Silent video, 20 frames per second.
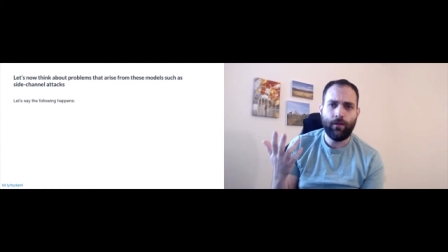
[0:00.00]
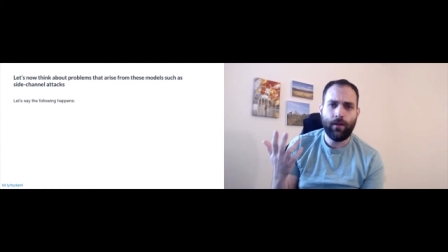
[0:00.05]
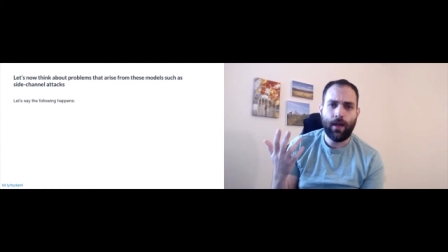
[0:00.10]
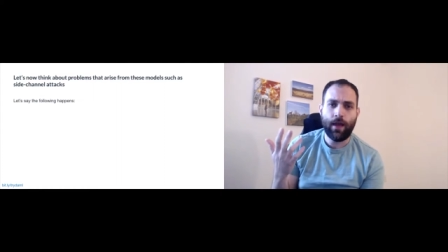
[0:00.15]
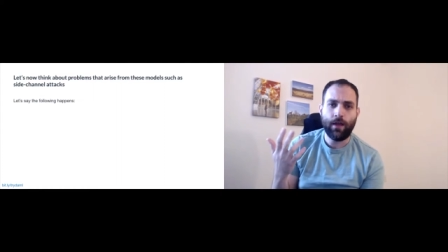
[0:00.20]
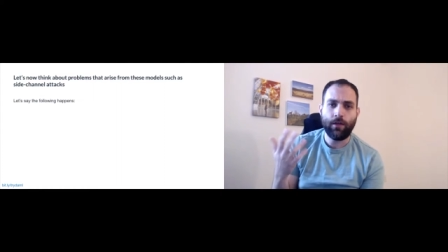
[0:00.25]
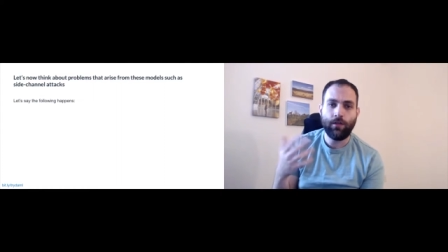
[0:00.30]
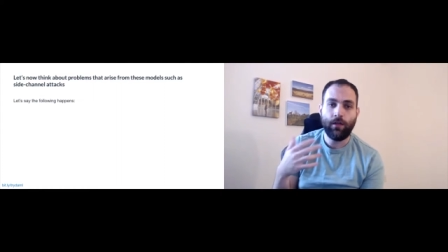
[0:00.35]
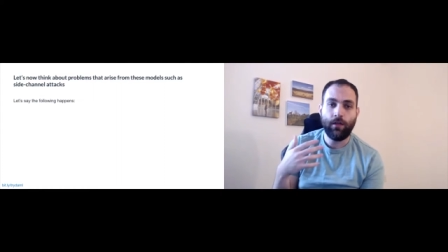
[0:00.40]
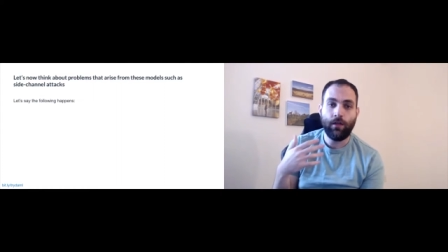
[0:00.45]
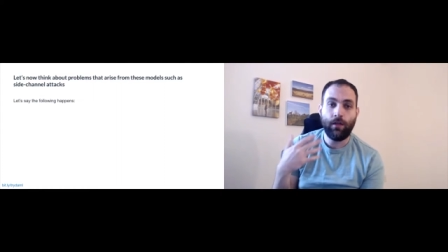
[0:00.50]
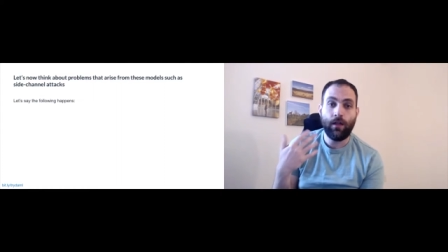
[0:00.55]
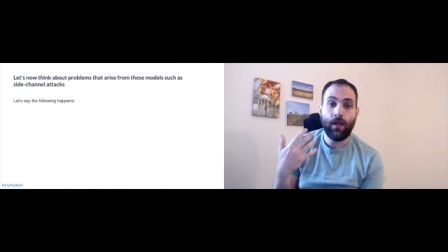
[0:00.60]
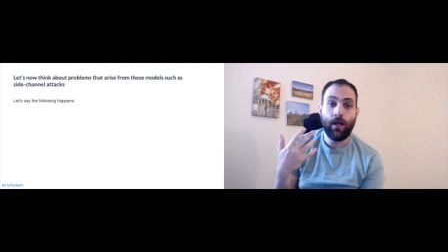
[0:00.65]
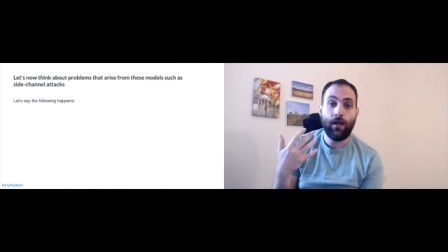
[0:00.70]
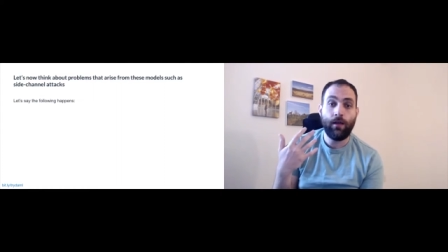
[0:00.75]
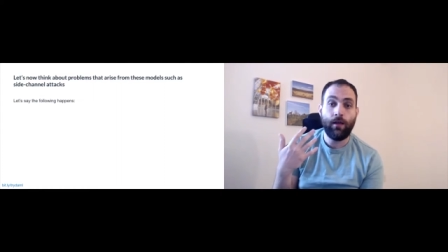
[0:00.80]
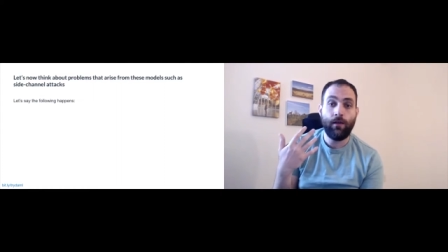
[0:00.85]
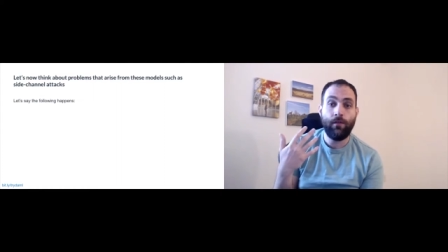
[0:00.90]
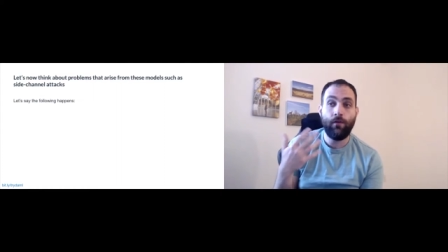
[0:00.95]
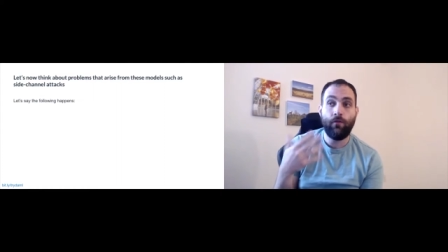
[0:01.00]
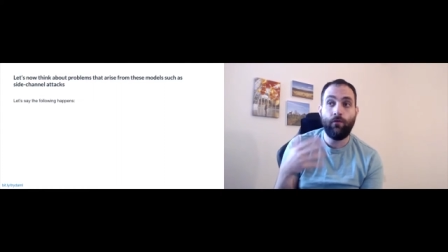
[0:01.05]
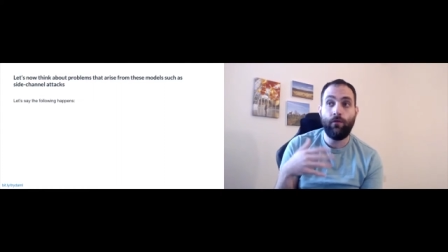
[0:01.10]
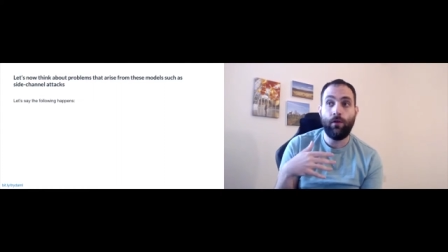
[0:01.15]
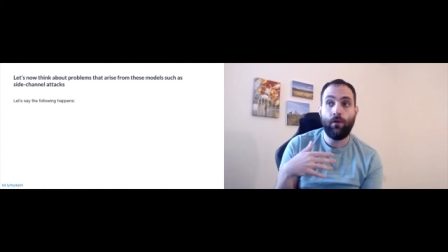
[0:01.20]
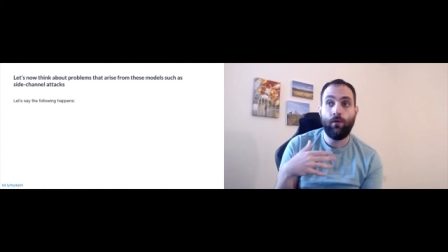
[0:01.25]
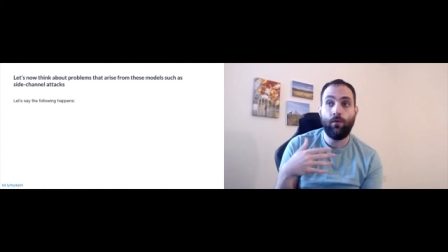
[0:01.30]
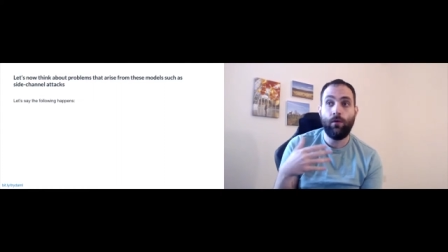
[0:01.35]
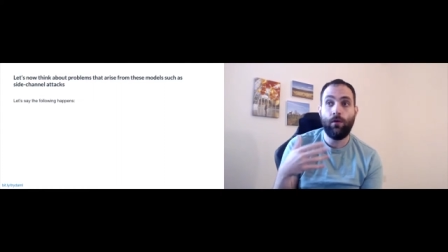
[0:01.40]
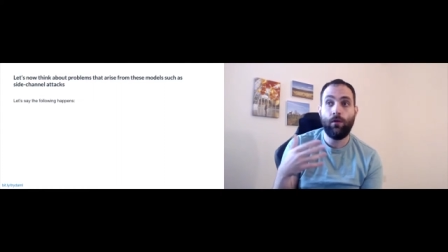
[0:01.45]
actually a lot in the
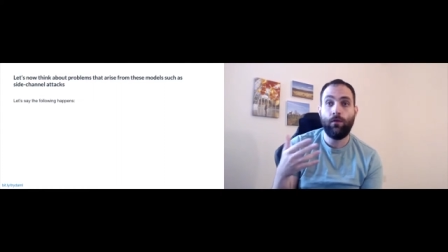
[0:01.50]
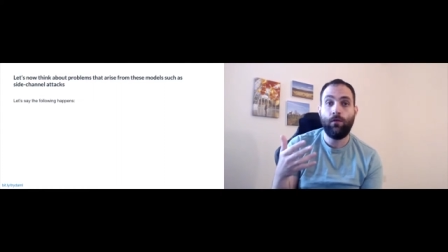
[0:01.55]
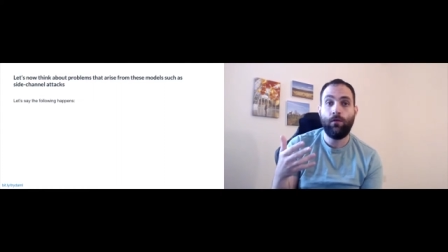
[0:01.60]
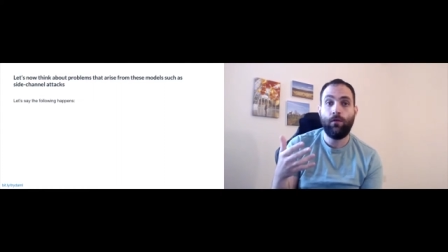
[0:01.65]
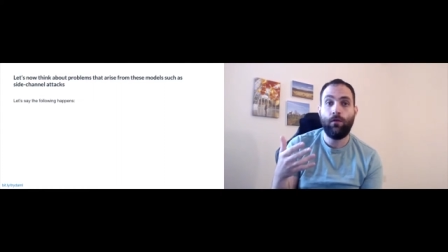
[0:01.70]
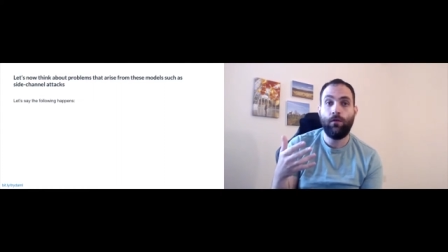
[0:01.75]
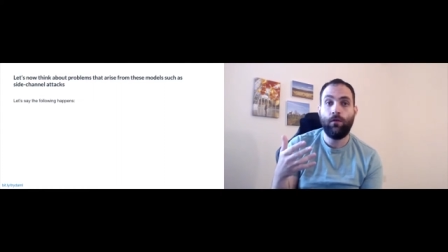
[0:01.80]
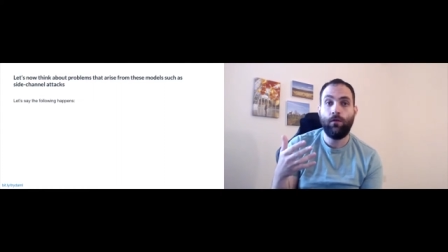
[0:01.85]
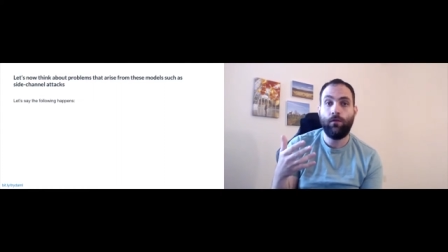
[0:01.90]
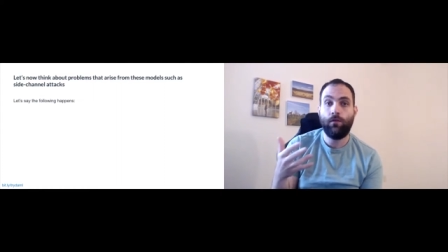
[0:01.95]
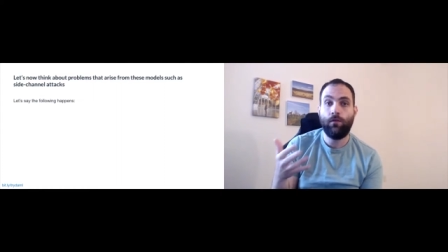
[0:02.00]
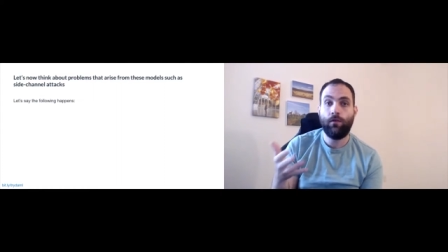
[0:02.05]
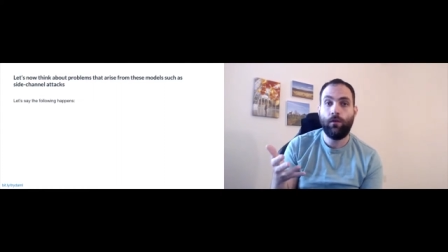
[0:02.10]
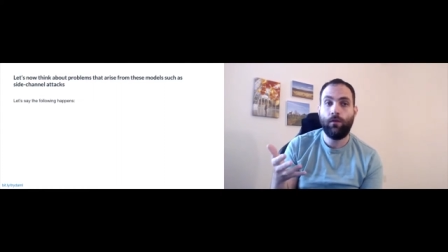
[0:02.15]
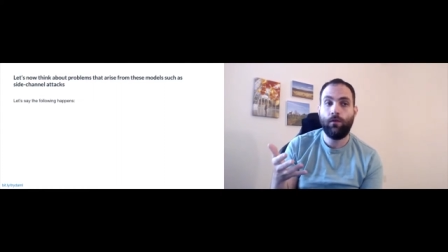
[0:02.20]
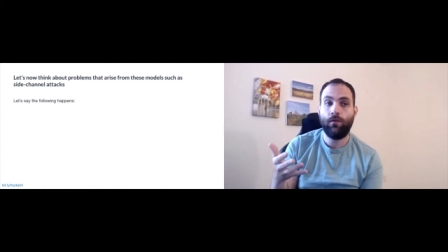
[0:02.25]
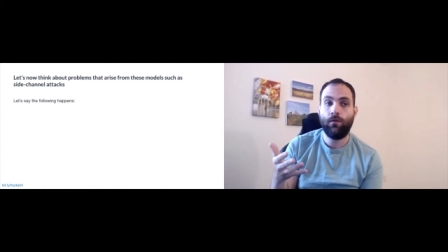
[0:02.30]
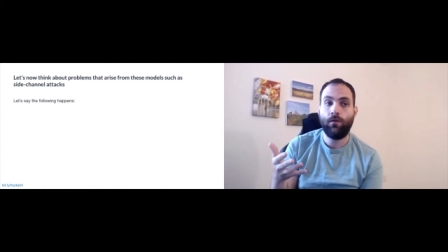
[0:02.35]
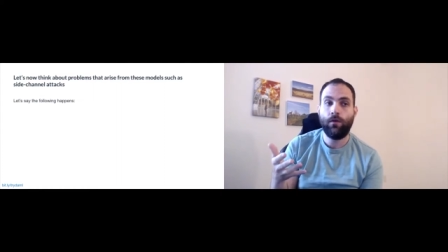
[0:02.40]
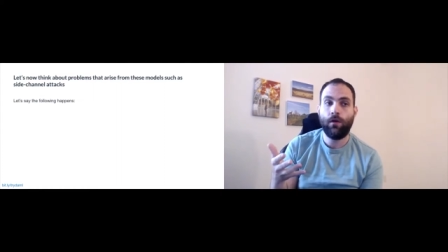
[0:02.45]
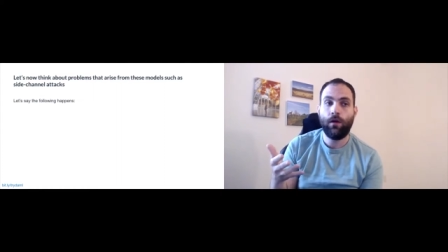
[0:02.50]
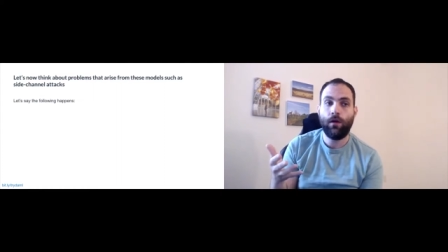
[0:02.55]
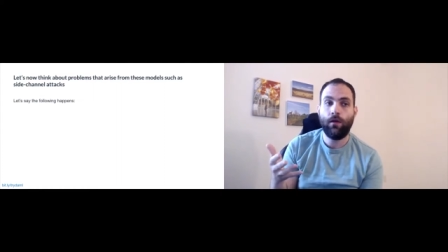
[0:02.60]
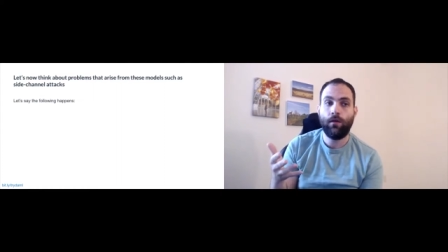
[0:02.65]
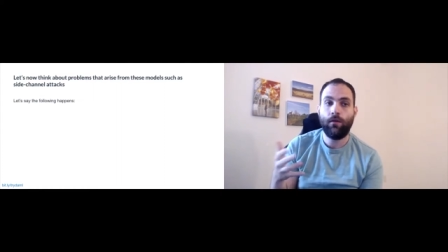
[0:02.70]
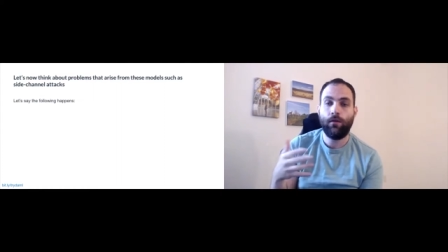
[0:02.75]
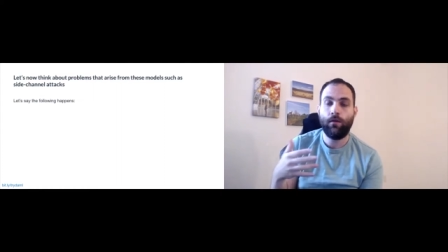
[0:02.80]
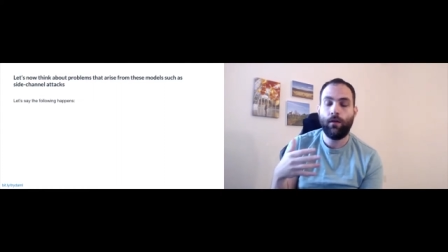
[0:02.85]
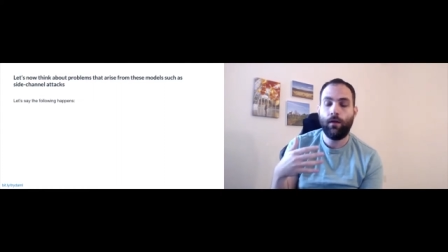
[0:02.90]
real world too uh, in,